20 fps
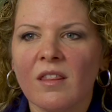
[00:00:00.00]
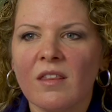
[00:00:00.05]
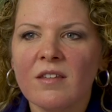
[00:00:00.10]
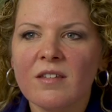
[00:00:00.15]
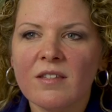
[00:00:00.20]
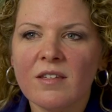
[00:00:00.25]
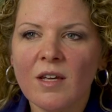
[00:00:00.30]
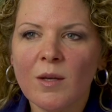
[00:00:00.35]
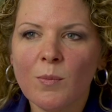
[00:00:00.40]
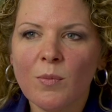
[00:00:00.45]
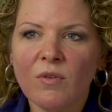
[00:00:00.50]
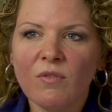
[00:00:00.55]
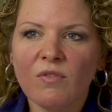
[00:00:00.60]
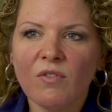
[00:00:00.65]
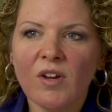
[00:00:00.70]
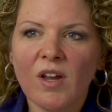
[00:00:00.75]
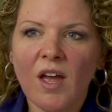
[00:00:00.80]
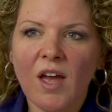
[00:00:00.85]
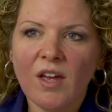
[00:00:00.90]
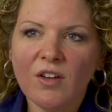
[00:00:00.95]
This type of
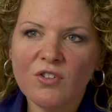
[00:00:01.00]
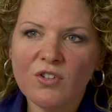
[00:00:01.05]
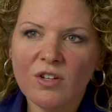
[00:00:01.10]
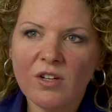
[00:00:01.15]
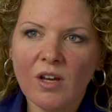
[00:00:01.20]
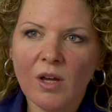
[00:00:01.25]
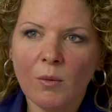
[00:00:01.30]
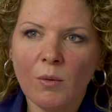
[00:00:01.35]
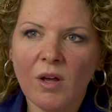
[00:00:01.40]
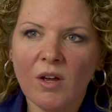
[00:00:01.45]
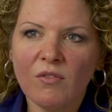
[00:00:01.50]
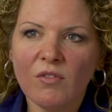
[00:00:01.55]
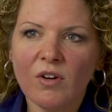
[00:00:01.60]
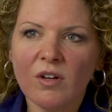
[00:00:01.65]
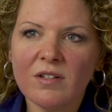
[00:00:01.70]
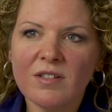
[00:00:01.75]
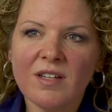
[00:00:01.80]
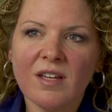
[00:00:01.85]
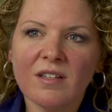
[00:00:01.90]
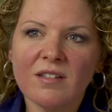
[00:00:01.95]
reaction,
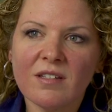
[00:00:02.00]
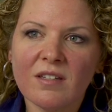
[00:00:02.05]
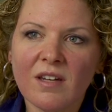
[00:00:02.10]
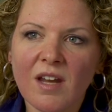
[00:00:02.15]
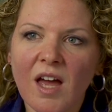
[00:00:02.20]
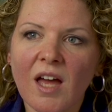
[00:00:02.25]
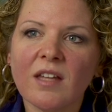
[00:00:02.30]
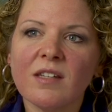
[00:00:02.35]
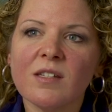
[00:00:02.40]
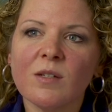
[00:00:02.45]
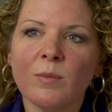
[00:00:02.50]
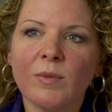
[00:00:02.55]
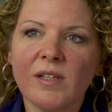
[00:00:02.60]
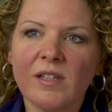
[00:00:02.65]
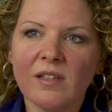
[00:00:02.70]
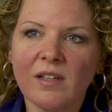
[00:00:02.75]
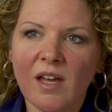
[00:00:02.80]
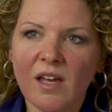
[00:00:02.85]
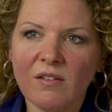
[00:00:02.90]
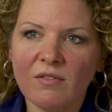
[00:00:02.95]
however, tends not to
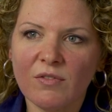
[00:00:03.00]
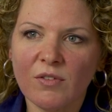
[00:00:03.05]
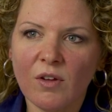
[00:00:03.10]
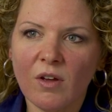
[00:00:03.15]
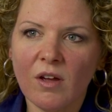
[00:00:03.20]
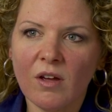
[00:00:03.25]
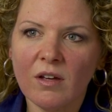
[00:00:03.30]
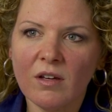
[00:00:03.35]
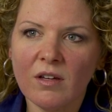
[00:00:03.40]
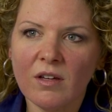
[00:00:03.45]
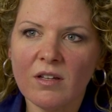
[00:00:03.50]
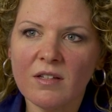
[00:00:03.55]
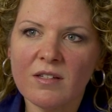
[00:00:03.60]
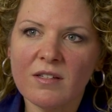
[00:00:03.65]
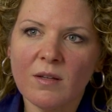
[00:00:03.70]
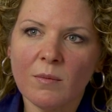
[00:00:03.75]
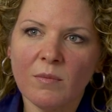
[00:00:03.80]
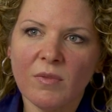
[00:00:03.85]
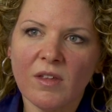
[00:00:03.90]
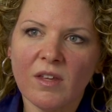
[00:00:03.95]
be lifelong.
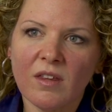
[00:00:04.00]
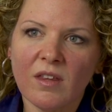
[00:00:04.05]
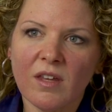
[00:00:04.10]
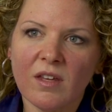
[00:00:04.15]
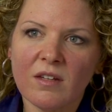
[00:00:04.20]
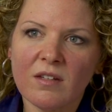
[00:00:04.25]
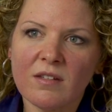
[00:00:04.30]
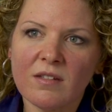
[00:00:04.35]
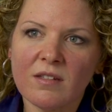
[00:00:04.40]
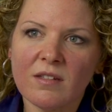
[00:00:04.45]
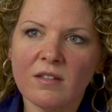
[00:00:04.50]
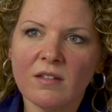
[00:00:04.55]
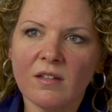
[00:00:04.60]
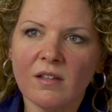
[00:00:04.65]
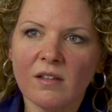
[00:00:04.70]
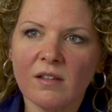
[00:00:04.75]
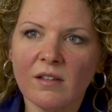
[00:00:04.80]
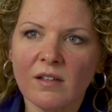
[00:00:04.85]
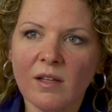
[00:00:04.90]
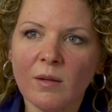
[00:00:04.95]
It's something that is
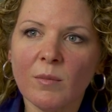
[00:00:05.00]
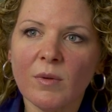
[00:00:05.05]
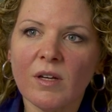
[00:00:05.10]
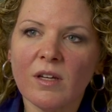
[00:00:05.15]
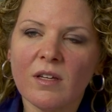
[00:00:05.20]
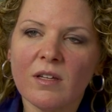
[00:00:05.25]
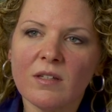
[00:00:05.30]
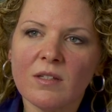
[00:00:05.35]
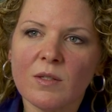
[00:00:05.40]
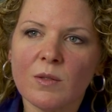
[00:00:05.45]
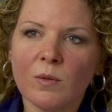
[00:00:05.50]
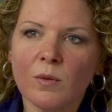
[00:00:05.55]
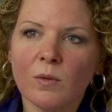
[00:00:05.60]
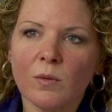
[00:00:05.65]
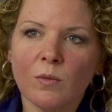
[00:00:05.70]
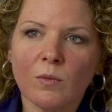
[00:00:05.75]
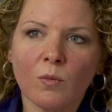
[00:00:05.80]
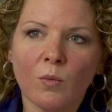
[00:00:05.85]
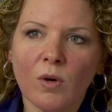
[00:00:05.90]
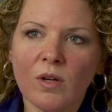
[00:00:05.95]
limited
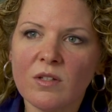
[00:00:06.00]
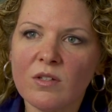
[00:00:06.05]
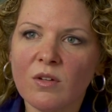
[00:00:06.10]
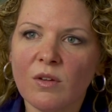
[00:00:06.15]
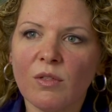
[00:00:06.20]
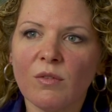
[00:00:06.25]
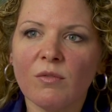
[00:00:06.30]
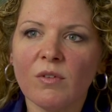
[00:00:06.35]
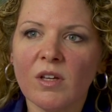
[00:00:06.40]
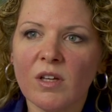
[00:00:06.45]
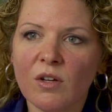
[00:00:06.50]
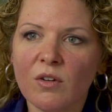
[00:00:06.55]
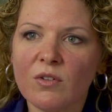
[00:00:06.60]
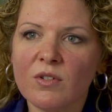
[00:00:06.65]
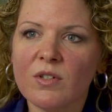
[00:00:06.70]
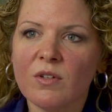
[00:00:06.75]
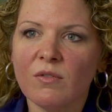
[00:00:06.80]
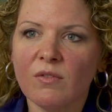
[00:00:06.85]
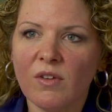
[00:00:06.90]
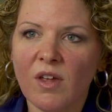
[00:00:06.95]
to 1 to 3
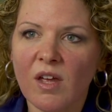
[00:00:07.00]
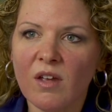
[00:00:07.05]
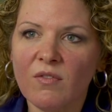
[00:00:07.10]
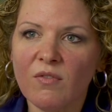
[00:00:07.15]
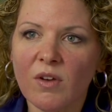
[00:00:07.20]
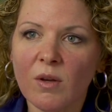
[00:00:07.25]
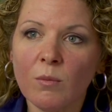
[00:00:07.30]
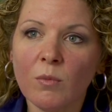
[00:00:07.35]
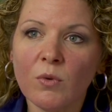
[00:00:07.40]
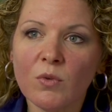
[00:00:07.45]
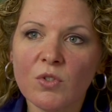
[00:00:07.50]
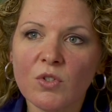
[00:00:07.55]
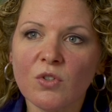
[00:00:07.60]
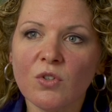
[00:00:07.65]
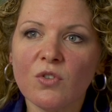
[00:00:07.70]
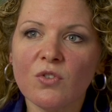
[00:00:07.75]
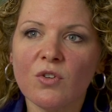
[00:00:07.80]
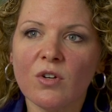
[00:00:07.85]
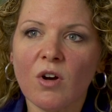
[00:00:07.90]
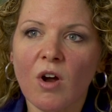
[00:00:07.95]
years of life, and most
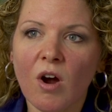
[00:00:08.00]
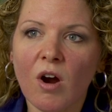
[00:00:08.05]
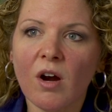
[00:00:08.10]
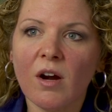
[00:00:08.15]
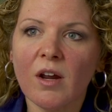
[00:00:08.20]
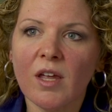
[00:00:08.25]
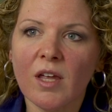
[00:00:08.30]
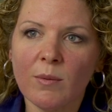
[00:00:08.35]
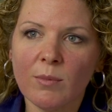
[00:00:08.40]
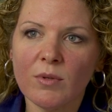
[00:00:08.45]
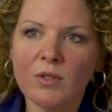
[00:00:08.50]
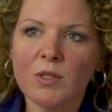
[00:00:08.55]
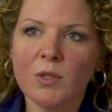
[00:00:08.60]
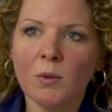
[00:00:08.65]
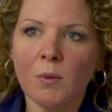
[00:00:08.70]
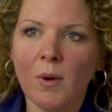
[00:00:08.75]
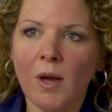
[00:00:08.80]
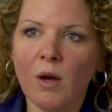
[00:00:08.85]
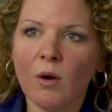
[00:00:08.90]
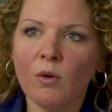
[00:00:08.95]
children are able
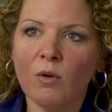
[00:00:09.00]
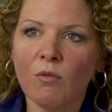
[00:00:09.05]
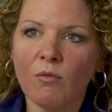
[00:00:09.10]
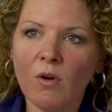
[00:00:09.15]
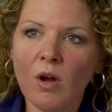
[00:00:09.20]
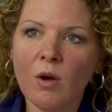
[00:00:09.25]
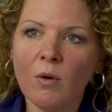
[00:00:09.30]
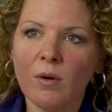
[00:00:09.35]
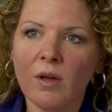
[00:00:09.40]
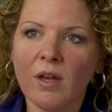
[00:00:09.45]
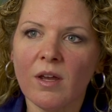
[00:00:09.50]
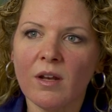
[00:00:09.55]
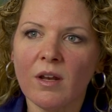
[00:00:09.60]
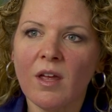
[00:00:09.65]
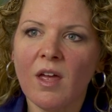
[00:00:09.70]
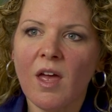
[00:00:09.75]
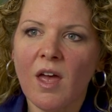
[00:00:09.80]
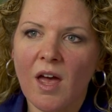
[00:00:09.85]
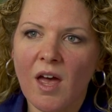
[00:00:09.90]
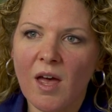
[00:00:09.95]
to outgrow it
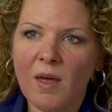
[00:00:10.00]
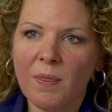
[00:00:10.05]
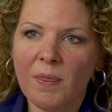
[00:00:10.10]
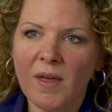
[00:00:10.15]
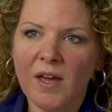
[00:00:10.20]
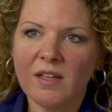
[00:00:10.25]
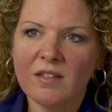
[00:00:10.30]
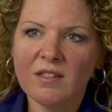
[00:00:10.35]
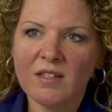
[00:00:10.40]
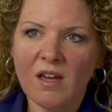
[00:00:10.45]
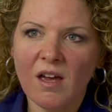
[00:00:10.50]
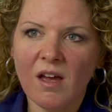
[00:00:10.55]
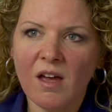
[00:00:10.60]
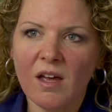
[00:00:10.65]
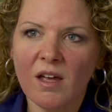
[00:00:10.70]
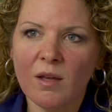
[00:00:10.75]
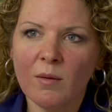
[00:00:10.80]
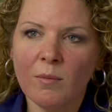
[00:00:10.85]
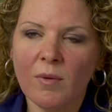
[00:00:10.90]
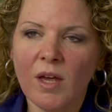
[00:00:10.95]
at that
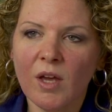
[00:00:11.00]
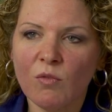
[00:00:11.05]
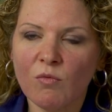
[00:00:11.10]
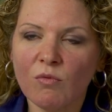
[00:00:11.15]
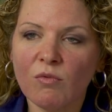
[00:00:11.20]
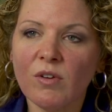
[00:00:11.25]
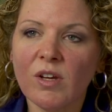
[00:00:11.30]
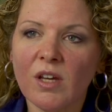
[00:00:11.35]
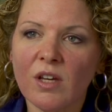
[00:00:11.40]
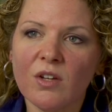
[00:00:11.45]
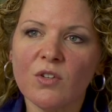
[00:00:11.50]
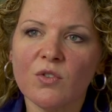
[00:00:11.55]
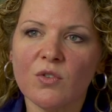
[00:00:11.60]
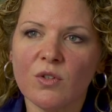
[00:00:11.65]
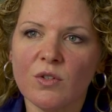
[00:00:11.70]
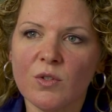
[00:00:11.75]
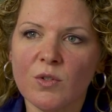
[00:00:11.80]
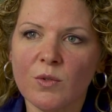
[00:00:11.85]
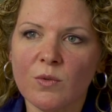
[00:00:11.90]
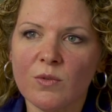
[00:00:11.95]
time and
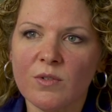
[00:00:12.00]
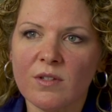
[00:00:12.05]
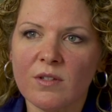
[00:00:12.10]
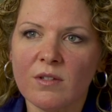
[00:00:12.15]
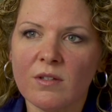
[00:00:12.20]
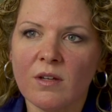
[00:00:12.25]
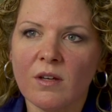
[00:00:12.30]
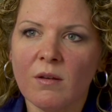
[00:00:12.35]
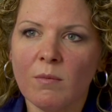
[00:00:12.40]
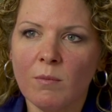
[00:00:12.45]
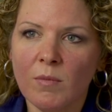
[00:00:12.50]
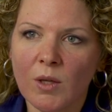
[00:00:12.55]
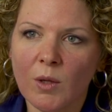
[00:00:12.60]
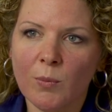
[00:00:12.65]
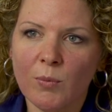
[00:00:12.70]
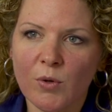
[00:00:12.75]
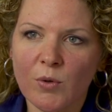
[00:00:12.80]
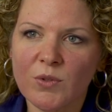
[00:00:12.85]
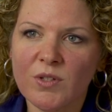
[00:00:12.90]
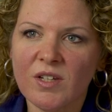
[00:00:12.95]
reintroduce
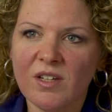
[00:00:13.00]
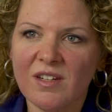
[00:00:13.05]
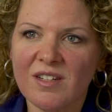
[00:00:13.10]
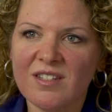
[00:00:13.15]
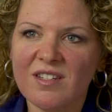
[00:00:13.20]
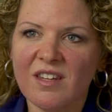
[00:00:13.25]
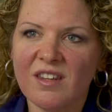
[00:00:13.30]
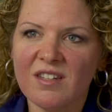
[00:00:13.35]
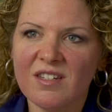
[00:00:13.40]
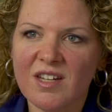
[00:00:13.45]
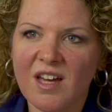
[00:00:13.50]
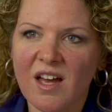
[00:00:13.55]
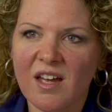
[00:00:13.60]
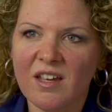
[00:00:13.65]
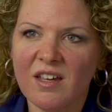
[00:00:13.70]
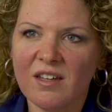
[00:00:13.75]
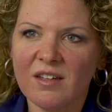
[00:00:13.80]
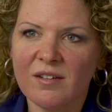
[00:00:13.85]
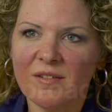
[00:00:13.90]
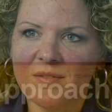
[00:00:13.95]
milk protein into the diet.